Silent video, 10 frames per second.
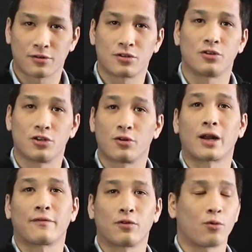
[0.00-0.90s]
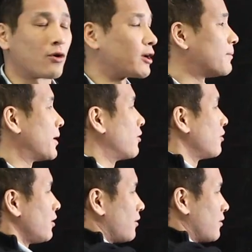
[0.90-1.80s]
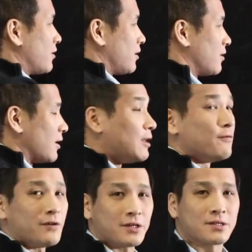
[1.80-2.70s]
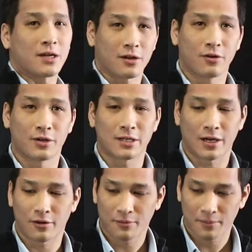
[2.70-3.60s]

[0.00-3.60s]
So you don't have to worry about the infinite set going down.